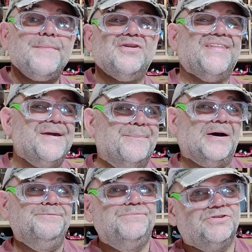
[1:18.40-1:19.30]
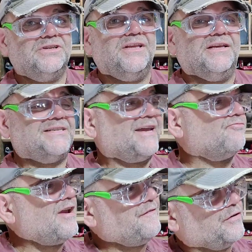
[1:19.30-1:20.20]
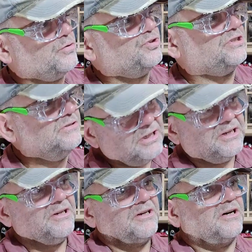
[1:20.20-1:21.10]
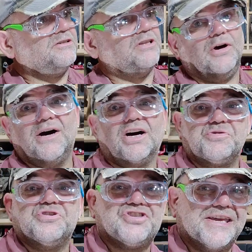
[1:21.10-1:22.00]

up on their pubs and they're uh, taking refuge in, I don't know, argument's